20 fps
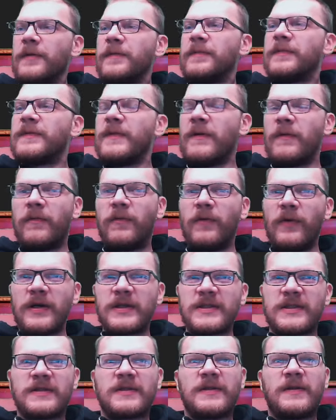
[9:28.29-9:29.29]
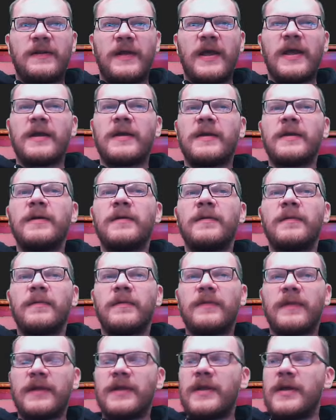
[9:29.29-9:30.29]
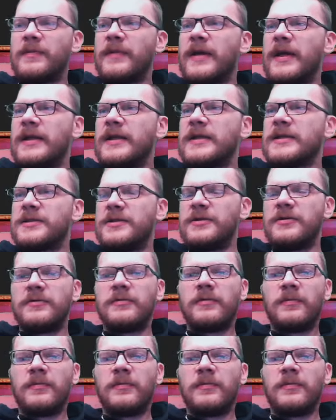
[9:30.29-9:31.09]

The worst thing that they made us do,